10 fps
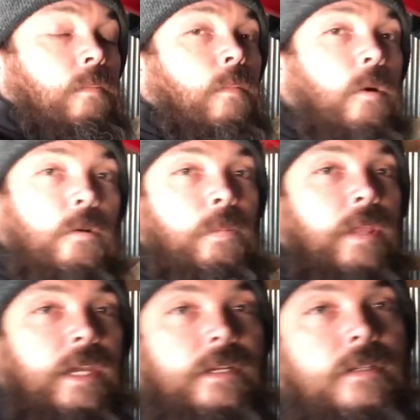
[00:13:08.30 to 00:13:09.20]
Motor
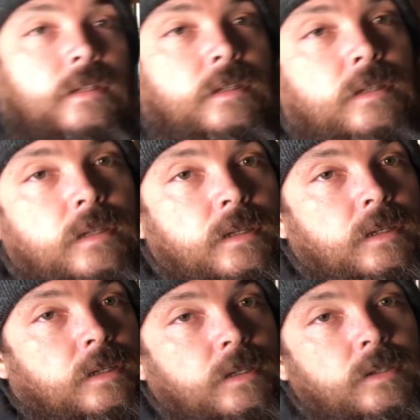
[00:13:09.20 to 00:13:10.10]
plate
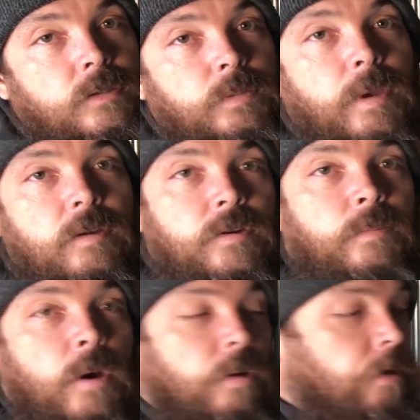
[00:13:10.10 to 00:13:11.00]
to mount our
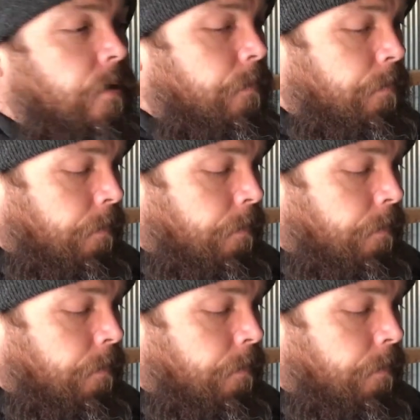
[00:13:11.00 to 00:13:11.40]
motor.